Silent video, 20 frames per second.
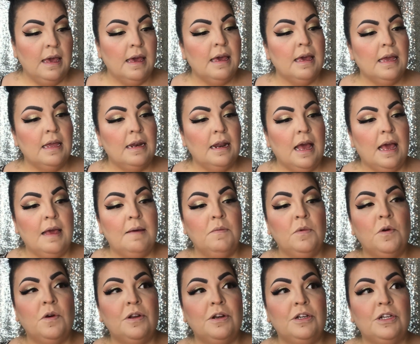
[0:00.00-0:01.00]
And
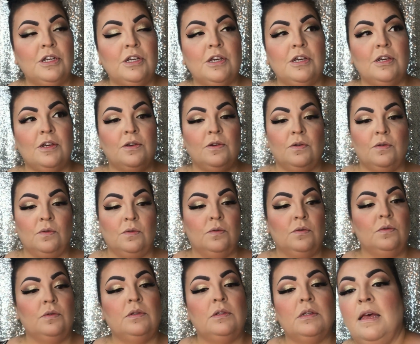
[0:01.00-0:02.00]
I'm going to
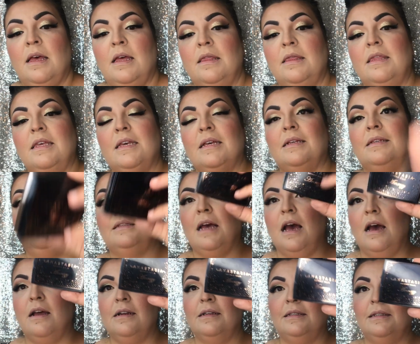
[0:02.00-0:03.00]
use this
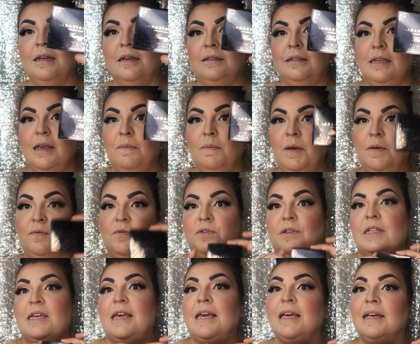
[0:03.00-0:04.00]
Anastasia
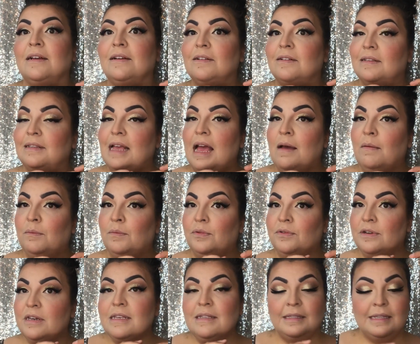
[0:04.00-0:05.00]
Beverly Hills
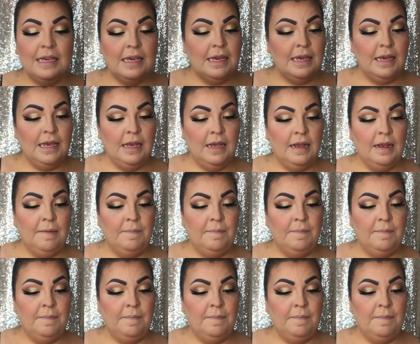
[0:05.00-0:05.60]
Ambrisi